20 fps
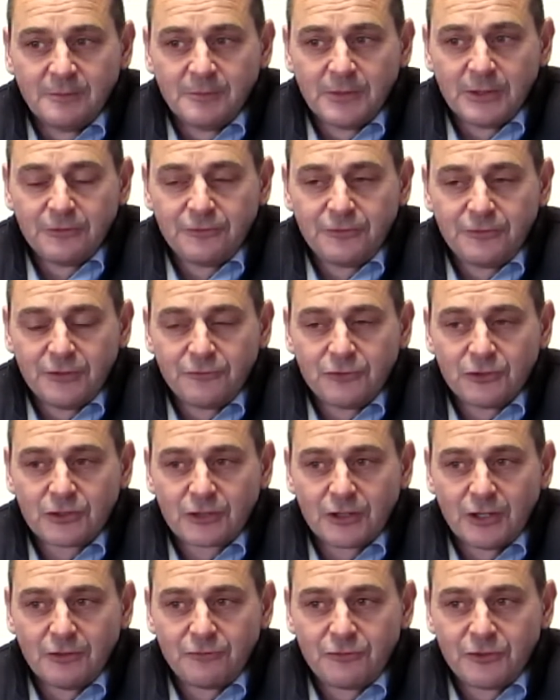My favourite
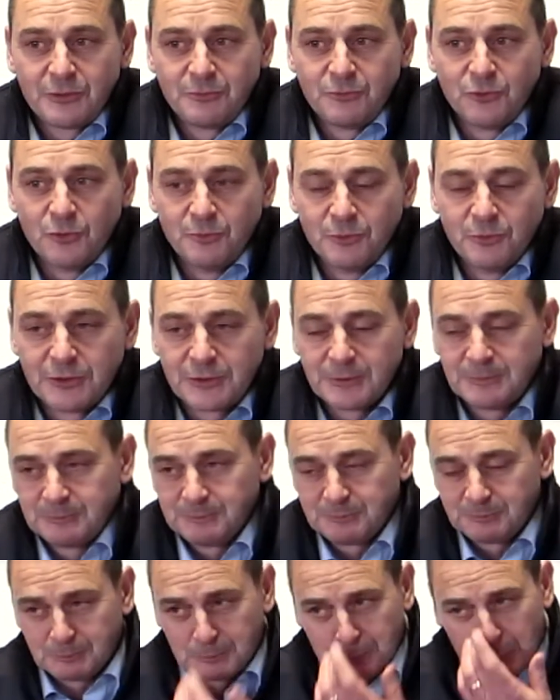golfing moment,
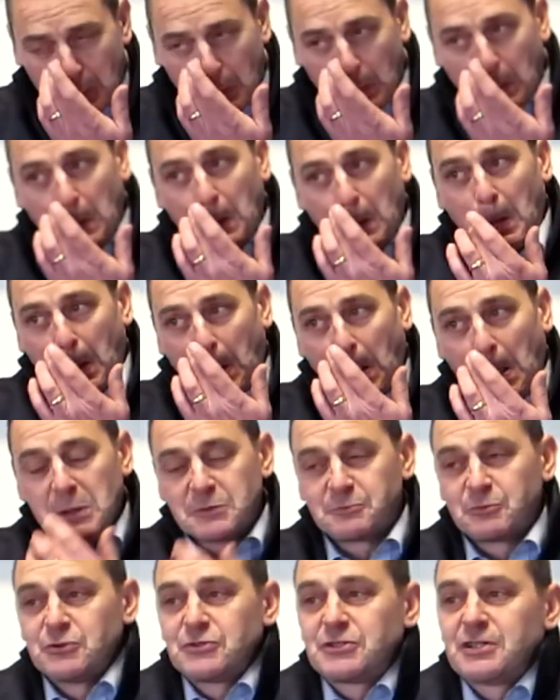I
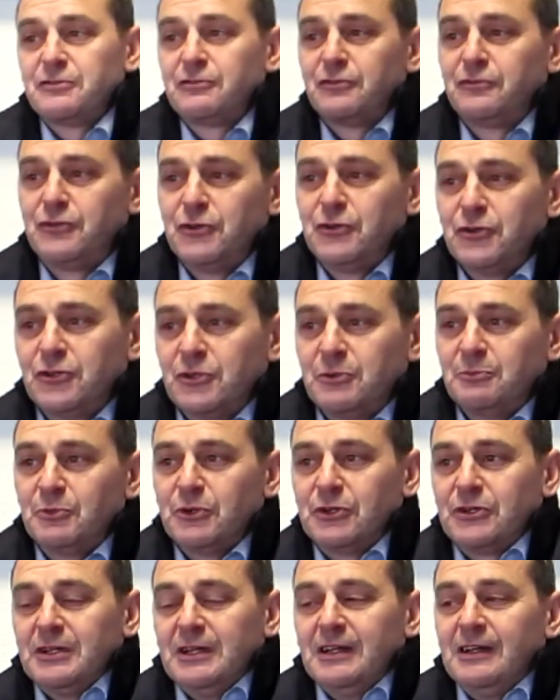suppose I have a few of them,
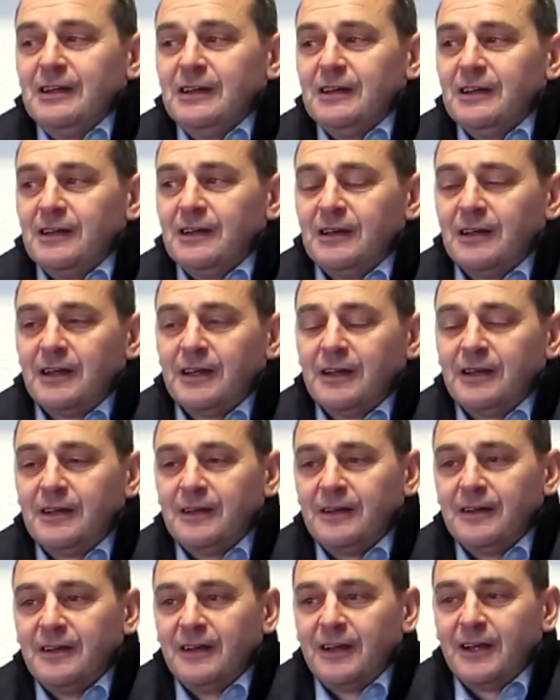but
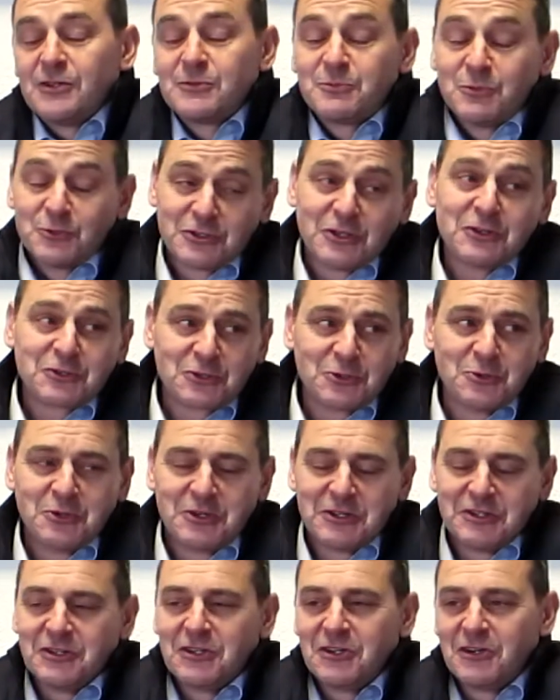I suppose I'll throw it
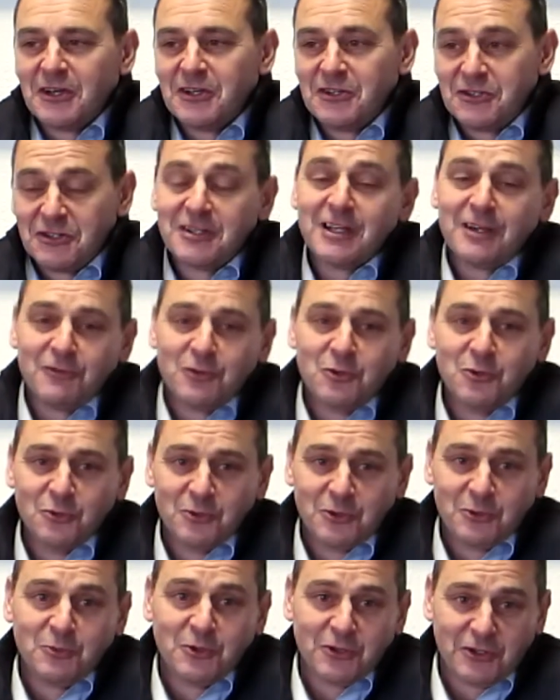in there. I did have a
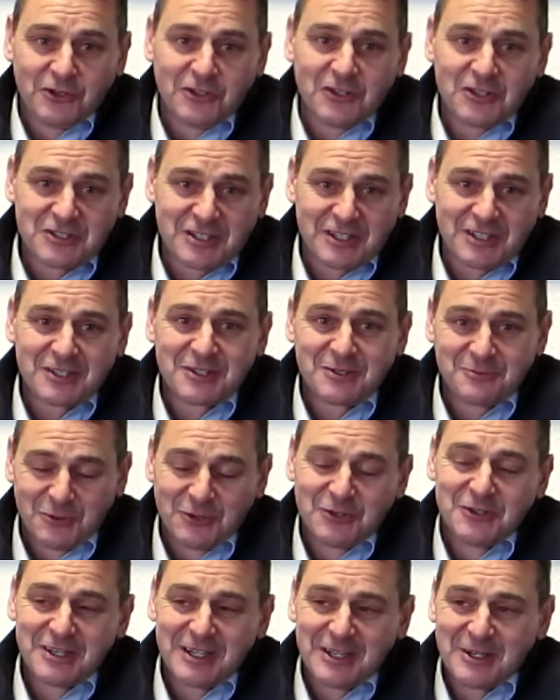hole-in-one on the 6th
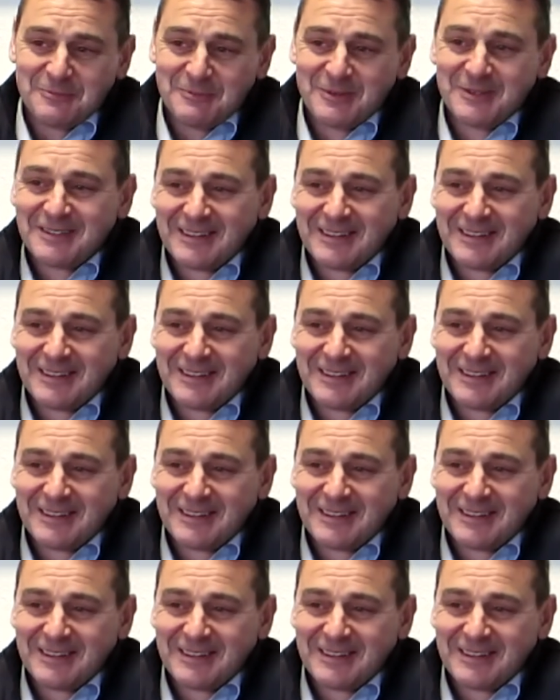one time.